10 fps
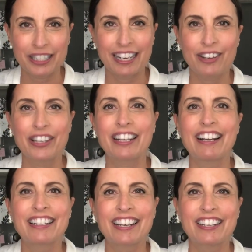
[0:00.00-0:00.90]
now that
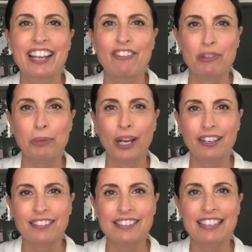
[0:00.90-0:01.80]
I kind of have the
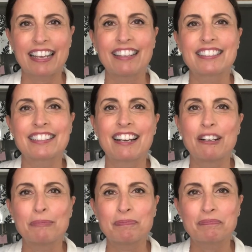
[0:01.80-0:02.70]
products and
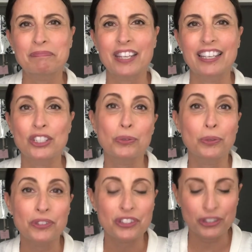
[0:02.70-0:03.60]
um, and
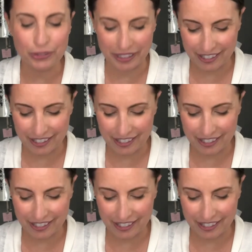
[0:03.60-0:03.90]
tools to do it.